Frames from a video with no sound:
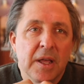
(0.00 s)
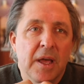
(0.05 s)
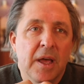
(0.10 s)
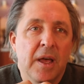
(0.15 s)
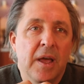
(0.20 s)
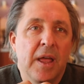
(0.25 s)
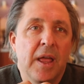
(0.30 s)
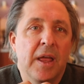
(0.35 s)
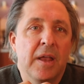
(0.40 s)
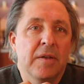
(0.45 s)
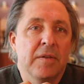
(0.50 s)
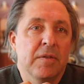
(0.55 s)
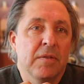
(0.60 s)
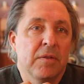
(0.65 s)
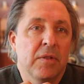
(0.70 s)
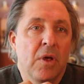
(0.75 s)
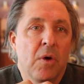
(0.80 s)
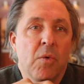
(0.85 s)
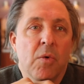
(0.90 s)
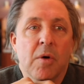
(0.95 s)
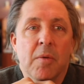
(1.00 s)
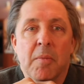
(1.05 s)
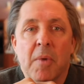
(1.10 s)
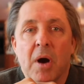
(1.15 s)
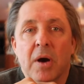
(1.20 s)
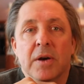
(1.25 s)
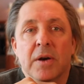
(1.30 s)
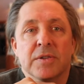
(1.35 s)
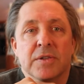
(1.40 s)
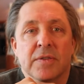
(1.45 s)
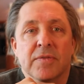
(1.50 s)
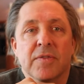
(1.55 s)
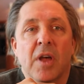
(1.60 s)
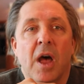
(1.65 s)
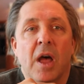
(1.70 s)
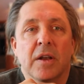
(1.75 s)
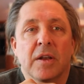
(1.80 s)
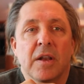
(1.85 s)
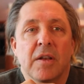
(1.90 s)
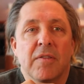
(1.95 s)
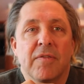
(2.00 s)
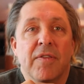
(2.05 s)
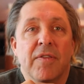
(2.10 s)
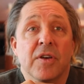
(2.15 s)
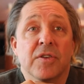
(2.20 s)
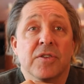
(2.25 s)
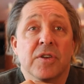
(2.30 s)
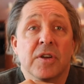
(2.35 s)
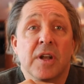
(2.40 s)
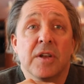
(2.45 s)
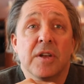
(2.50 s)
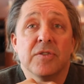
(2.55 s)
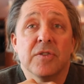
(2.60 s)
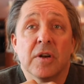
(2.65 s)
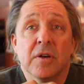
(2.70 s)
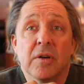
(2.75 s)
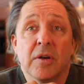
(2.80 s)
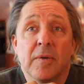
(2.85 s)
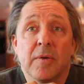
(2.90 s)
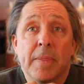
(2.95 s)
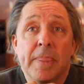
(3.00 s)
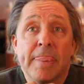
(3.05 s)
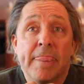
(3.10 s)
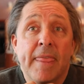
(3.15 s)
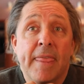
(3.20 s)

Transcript: and lower markers of cognitive function in general.